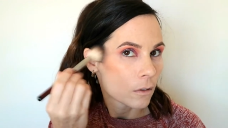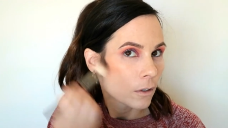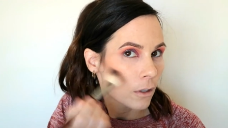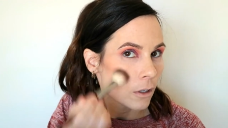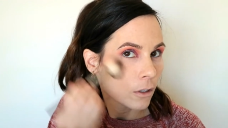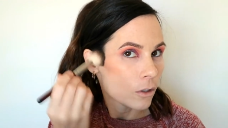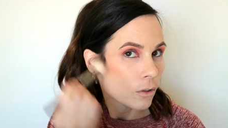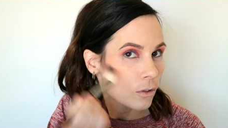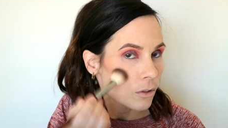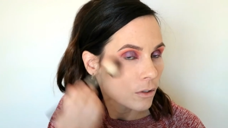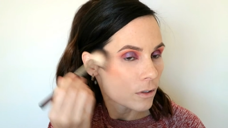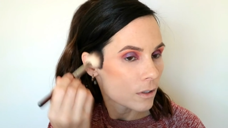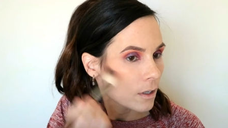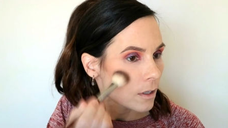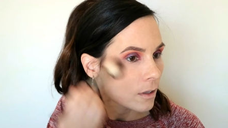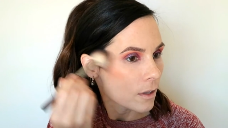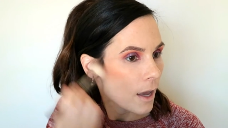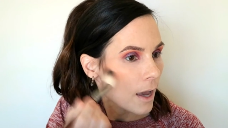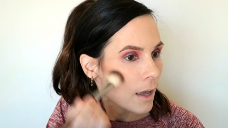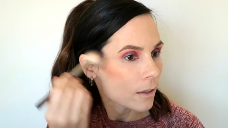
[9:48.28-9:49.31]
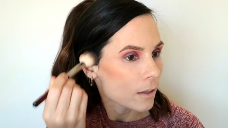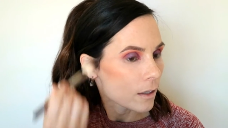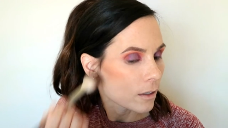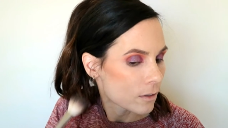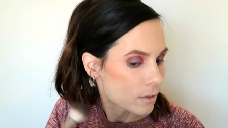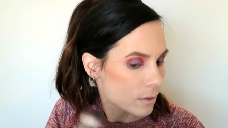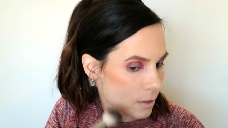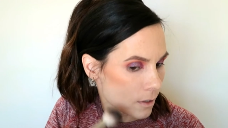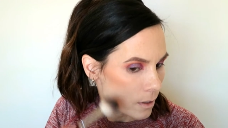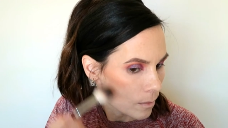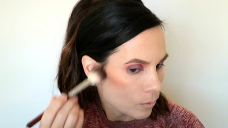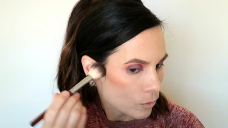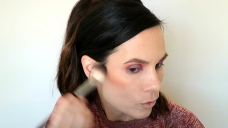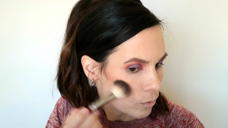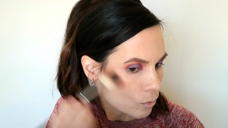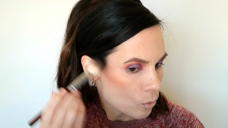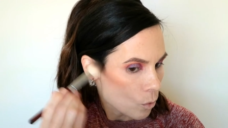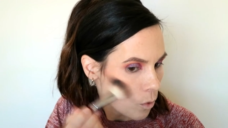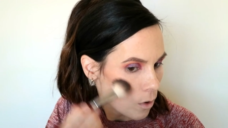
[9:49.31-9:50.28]
Can you see that? It
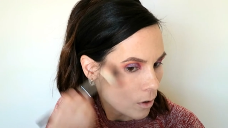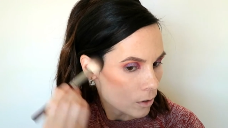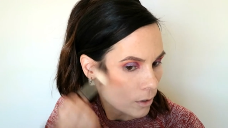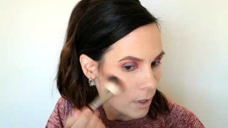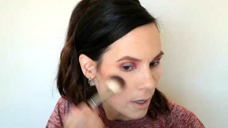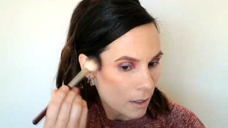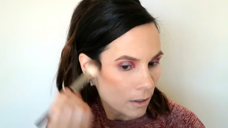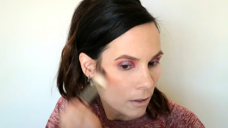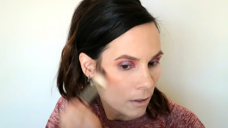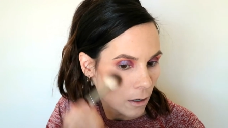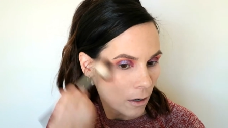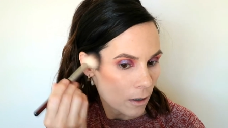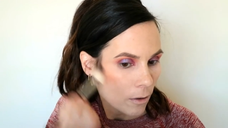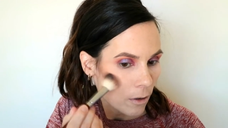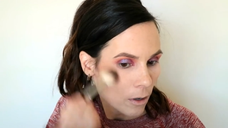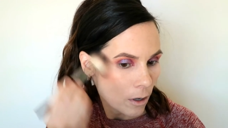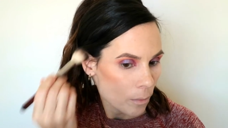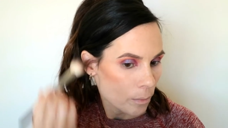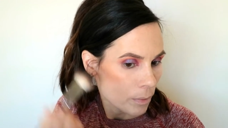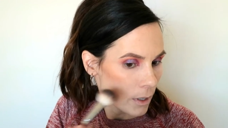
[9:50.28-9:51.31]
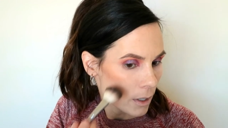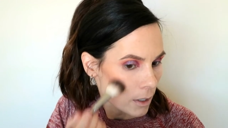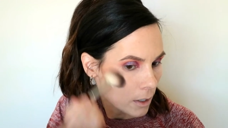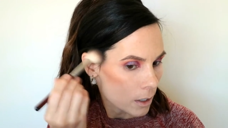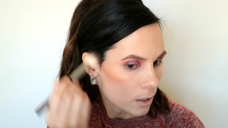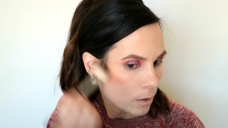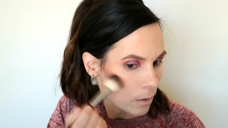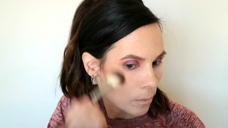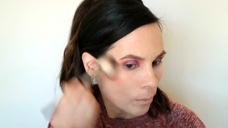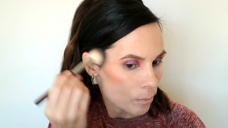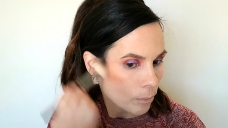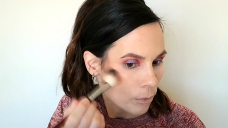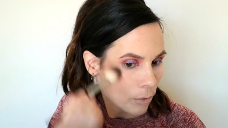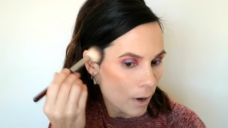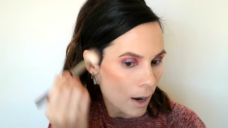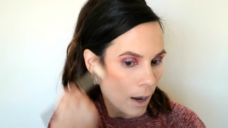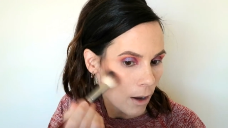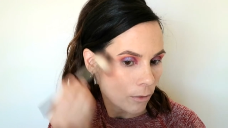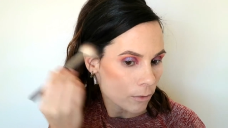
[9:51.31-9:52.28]
seems more like a, a pinky
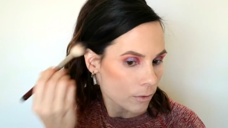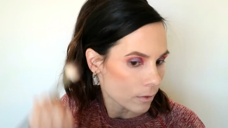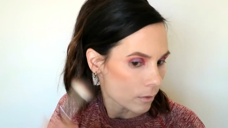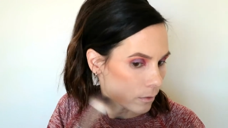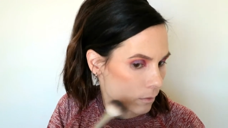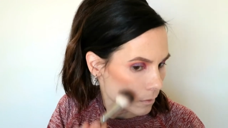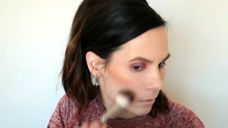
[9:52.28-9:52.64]
brown.